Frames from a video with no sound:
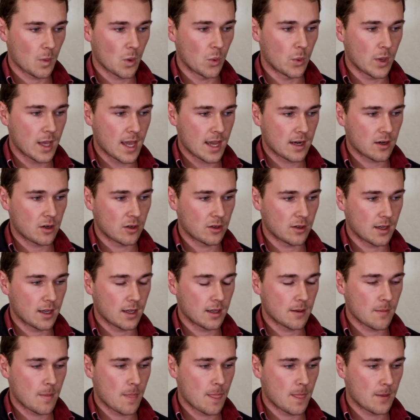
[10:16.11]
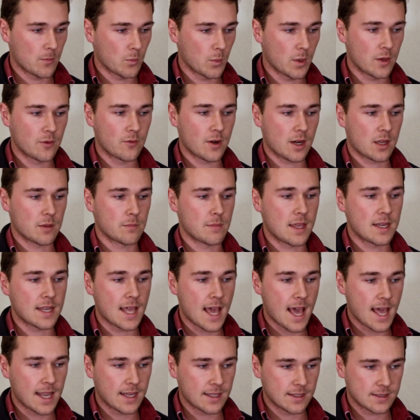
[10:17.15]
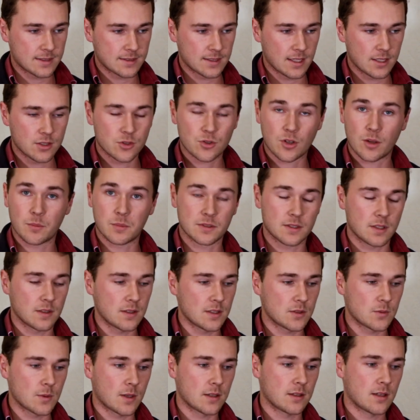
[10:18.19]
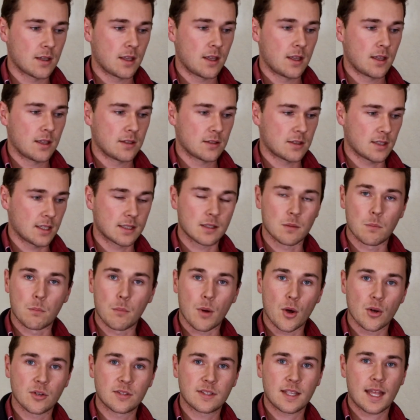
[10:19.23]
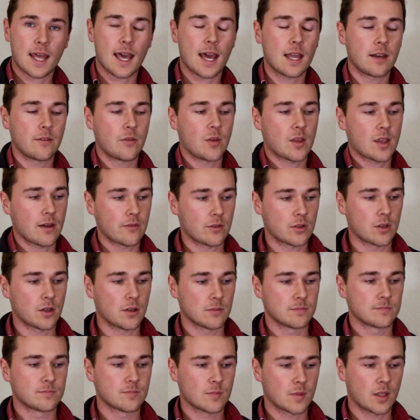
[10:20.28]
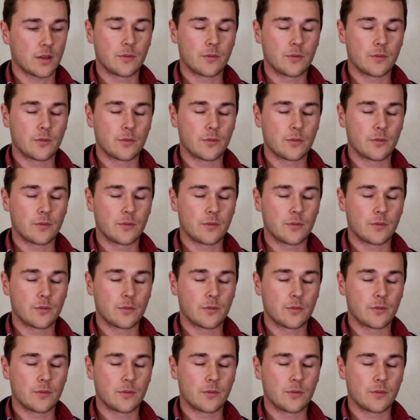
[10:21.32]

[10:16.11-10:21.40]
We recommend adding a seed treatment to this one to get the most out of your cover crop.